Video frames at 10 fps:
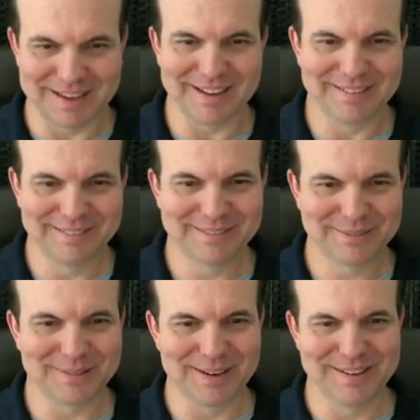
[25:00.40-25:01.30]

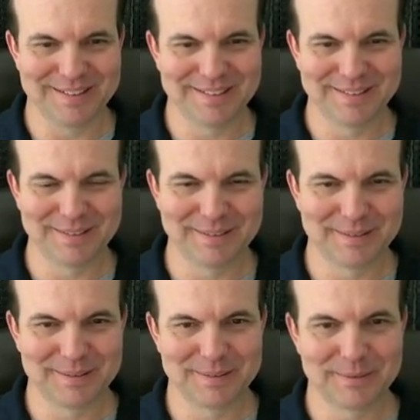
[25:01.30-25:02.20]

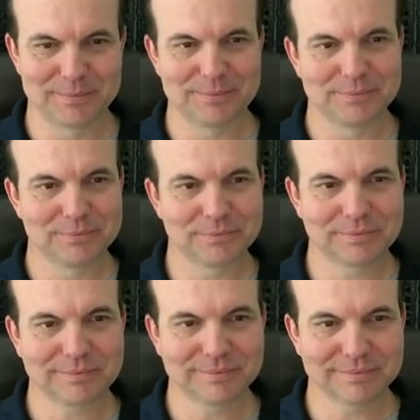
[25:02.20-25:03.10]

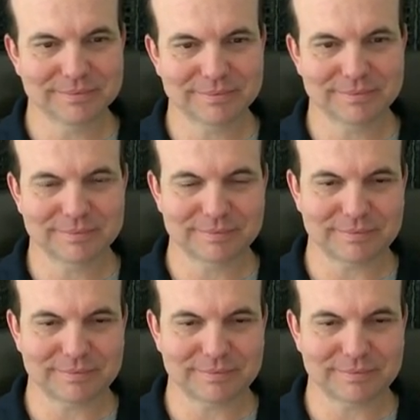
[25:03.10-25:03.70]
(silent)